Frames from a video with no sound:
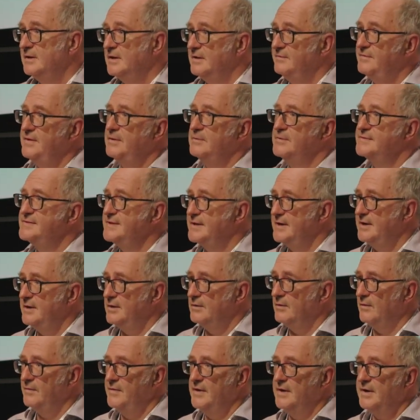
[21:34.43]
if he was
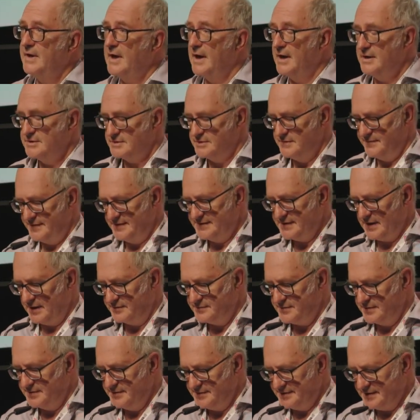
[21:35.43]
here on the occasion of his
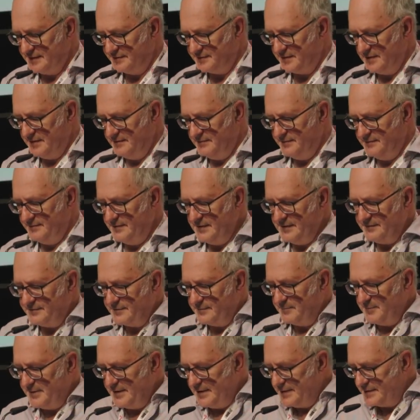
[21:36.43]

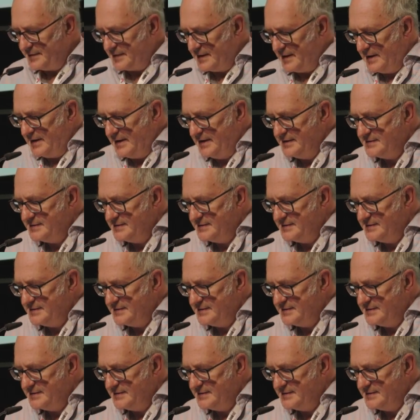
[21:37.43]
155th birthday.